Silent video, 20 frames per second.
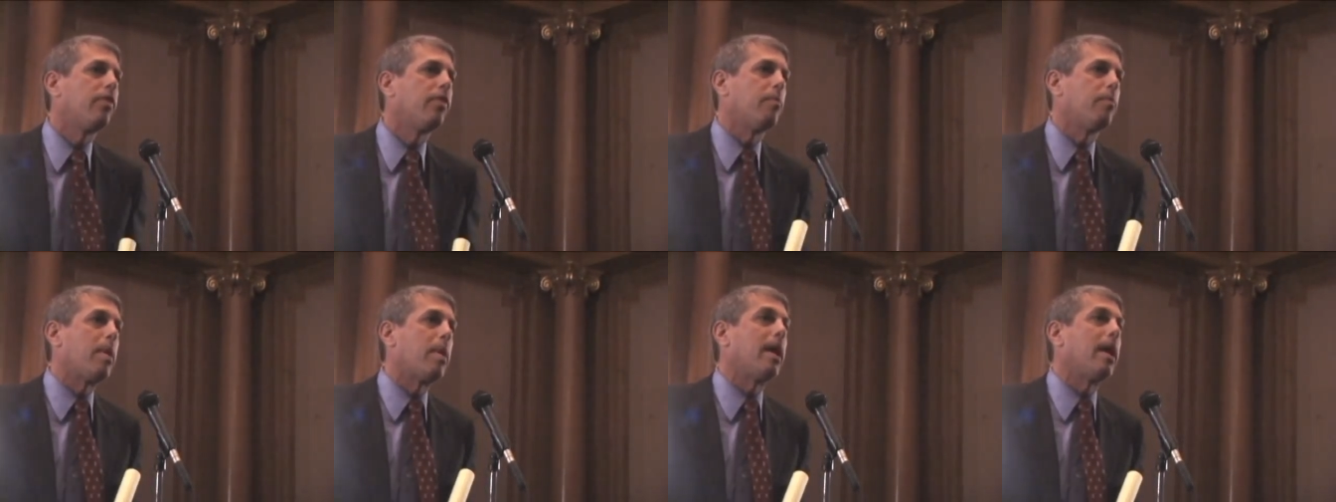
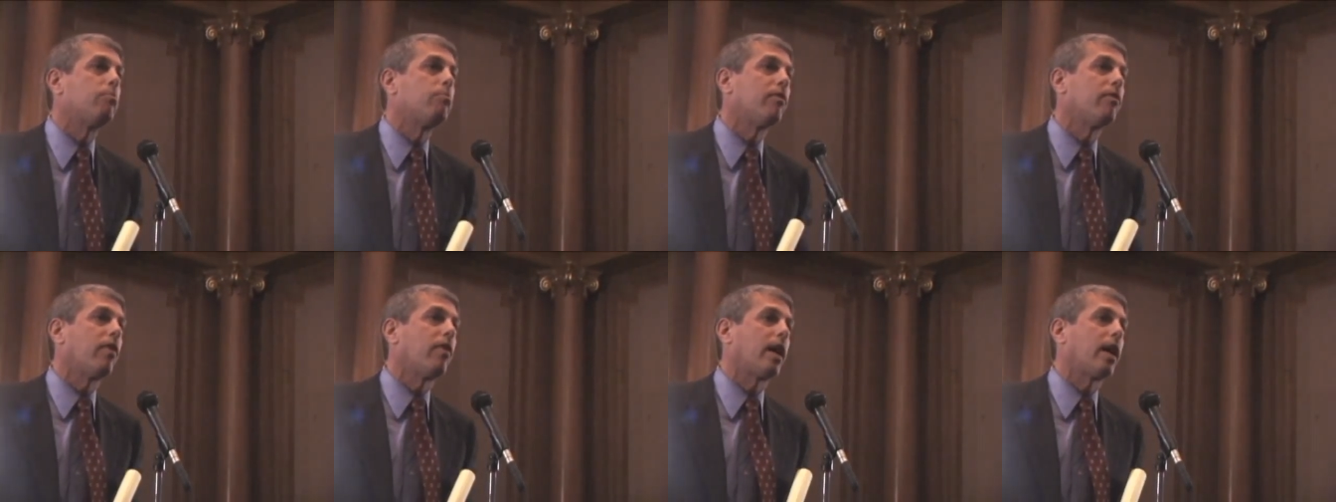the
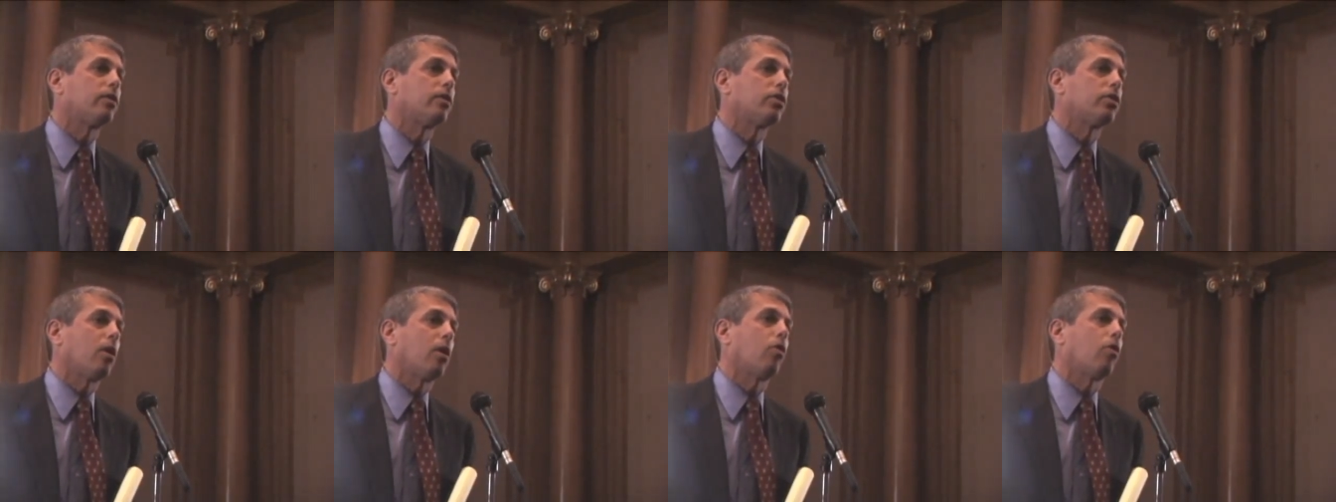paid
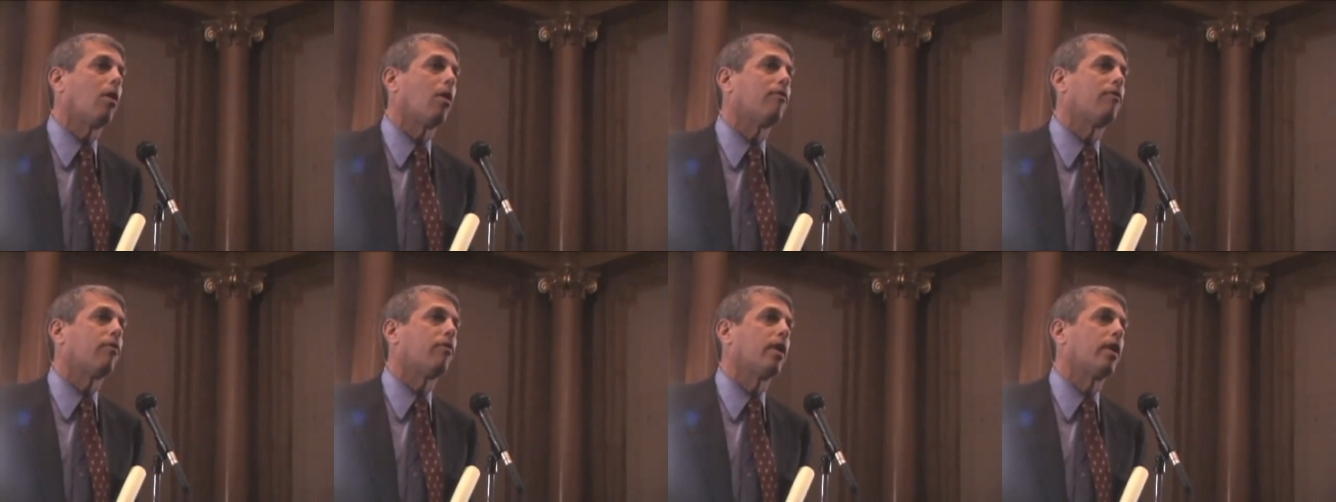providers are
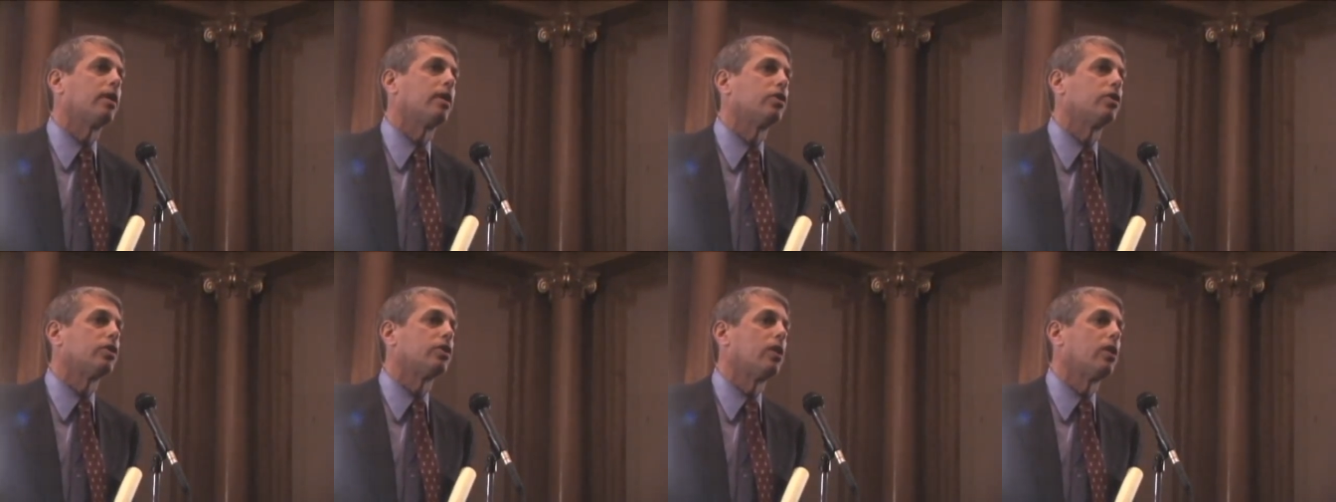
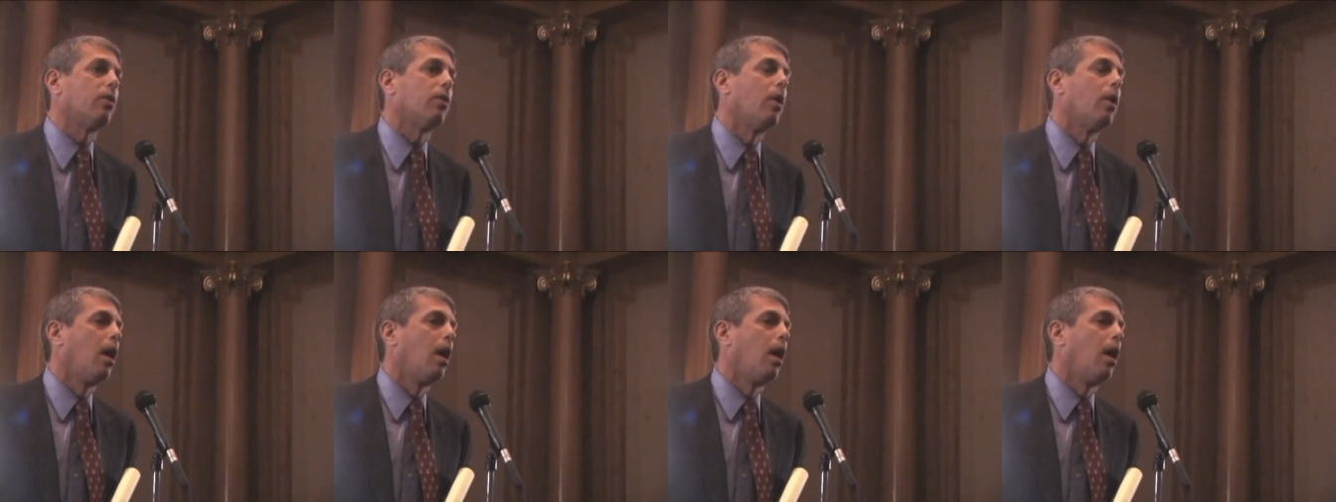offering. So